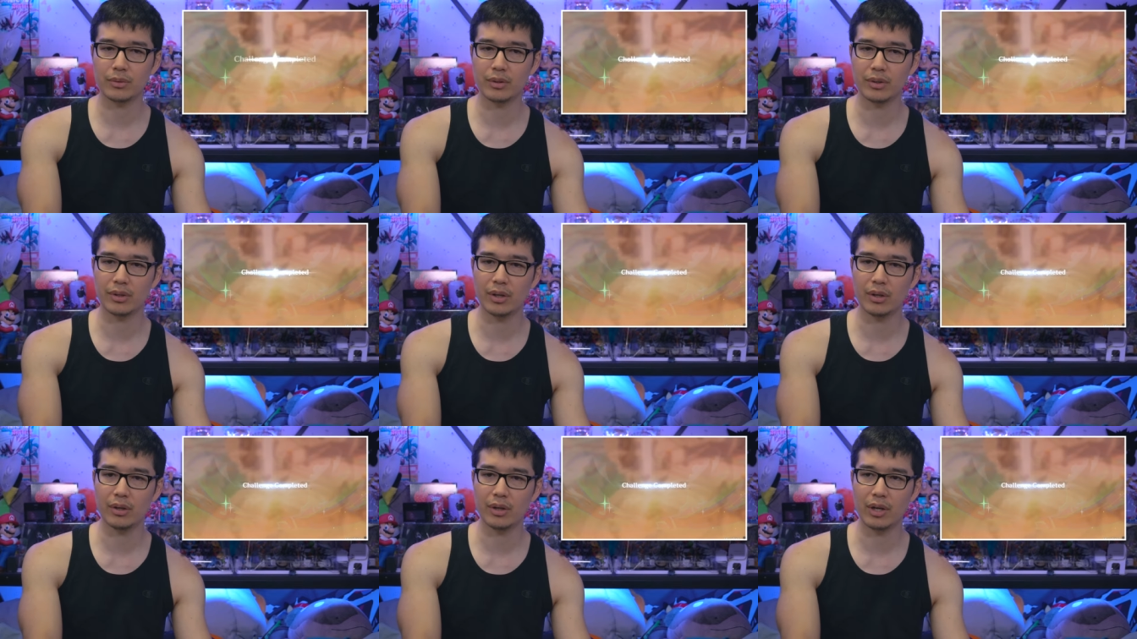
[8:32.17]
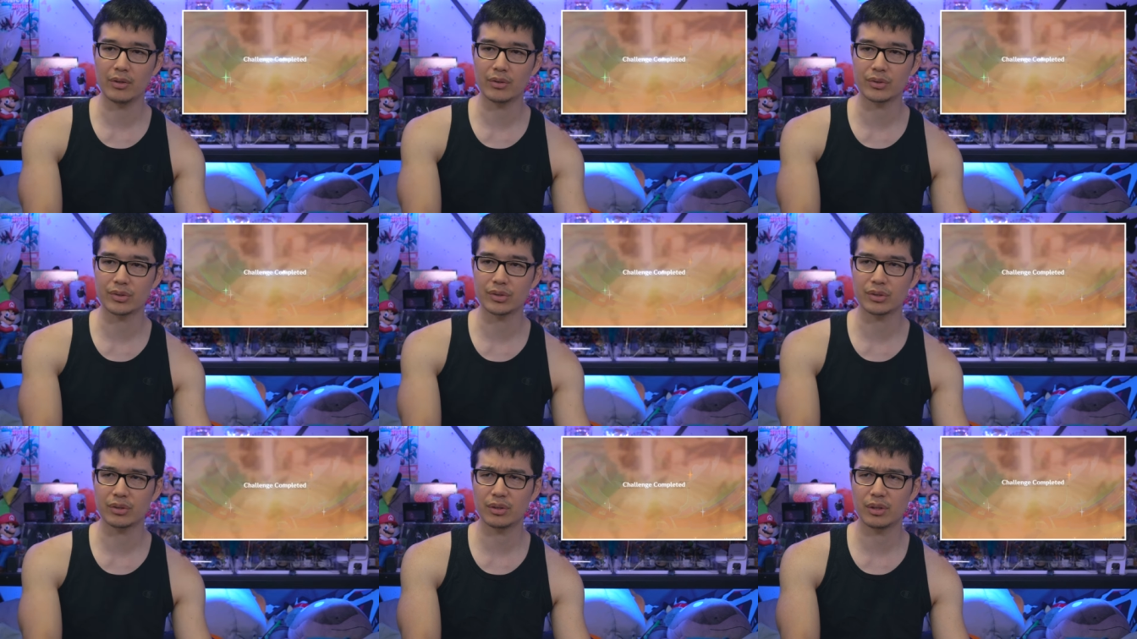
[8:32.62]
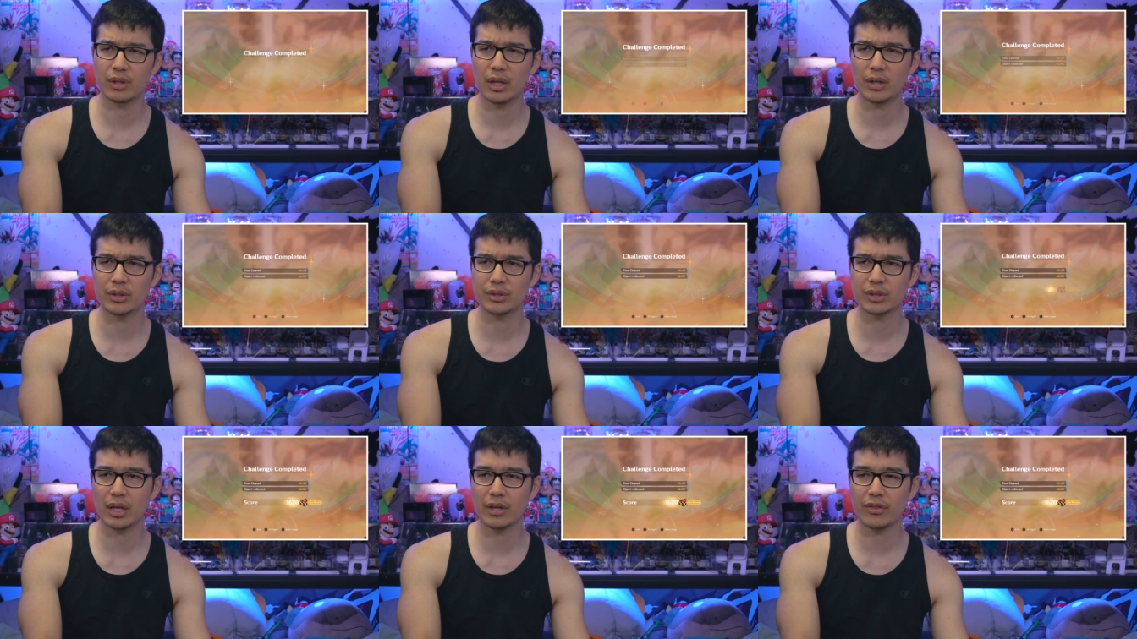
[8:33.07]
You know, I was,
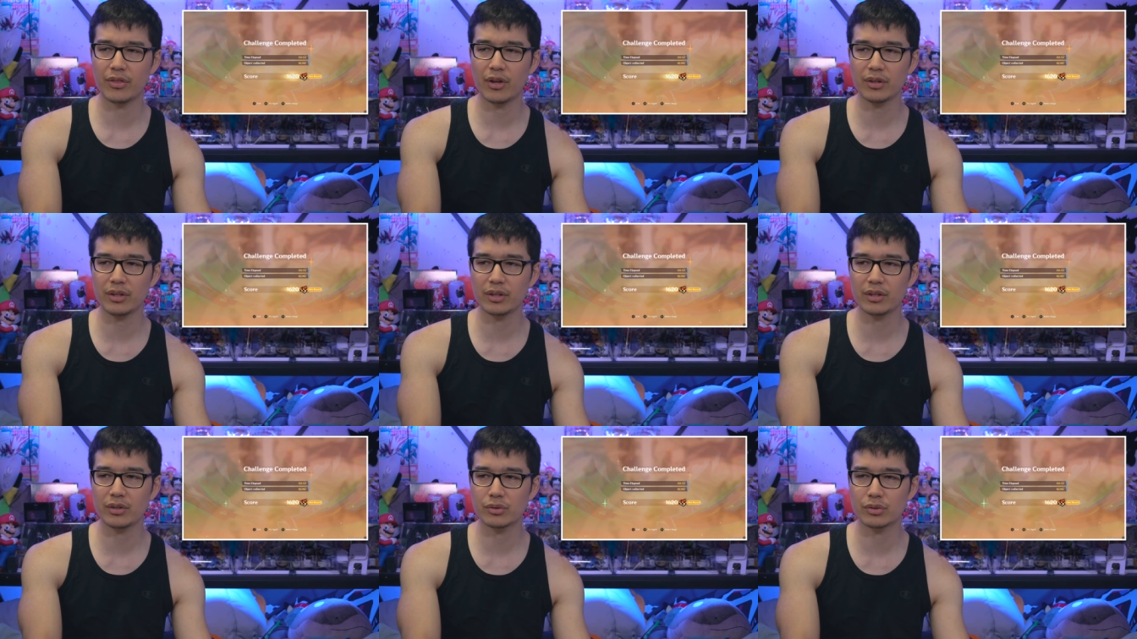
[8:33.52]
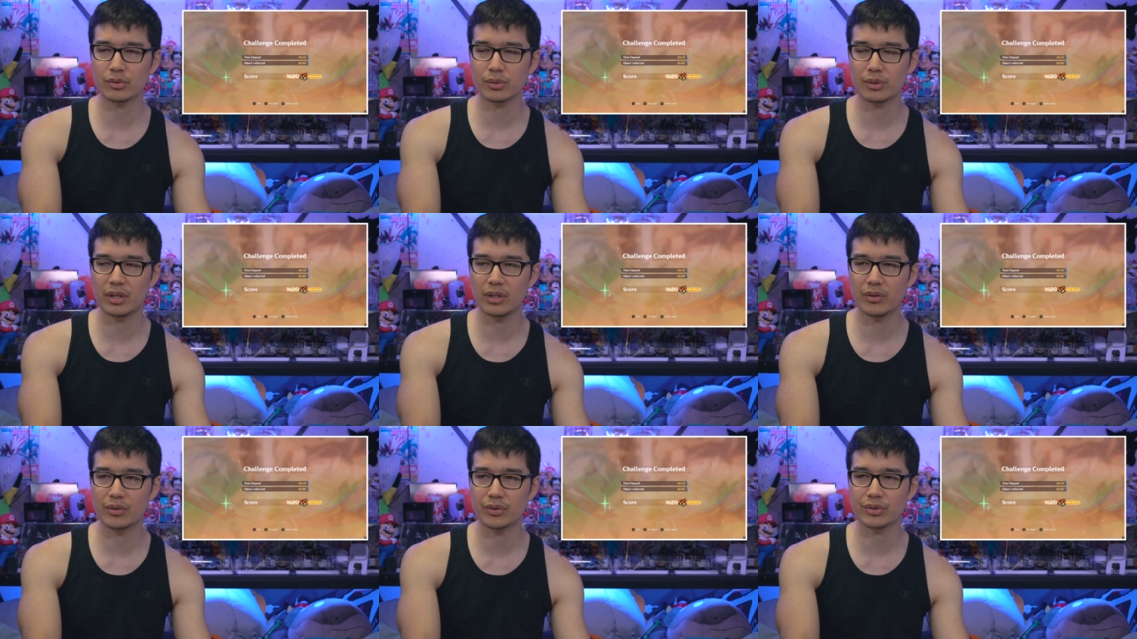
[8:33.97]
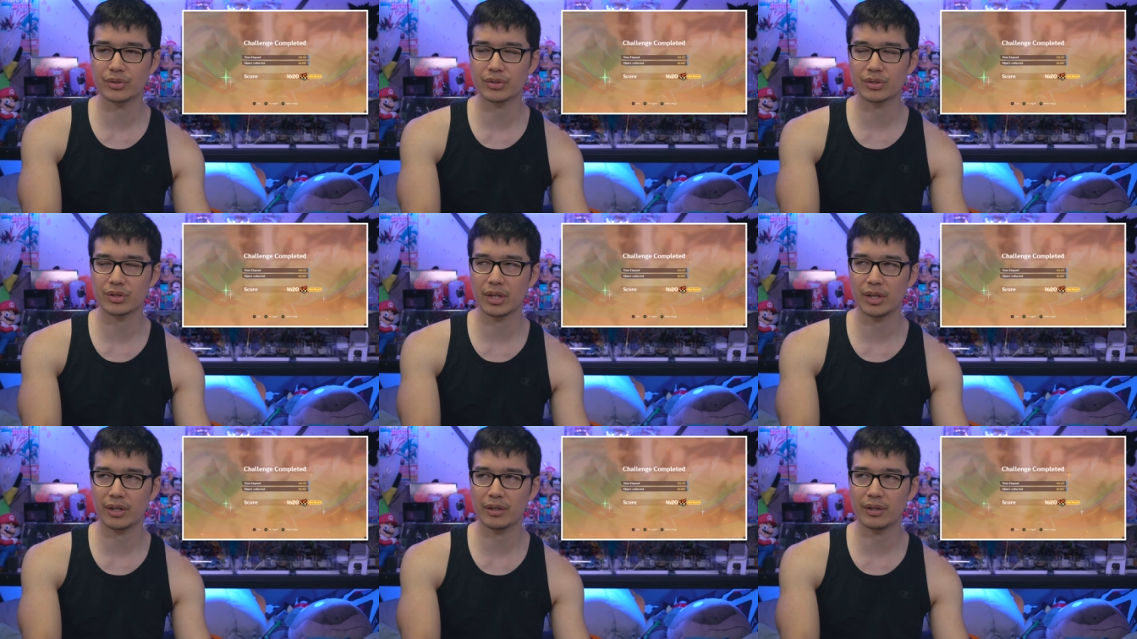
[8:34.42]
I, I thought that it was it
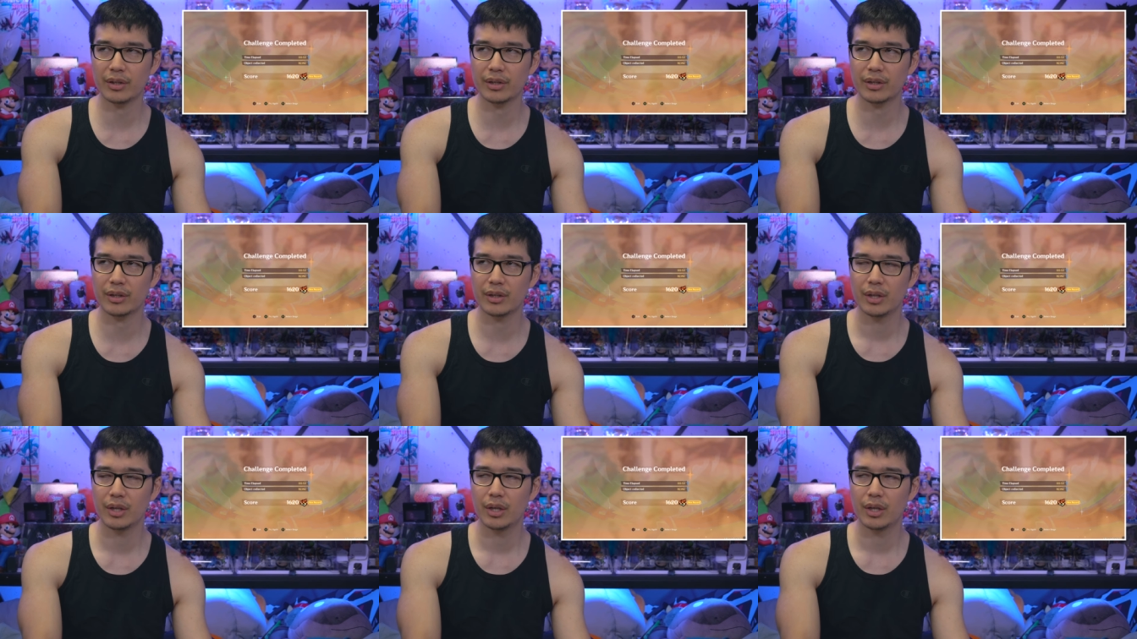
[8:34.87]
was kind of like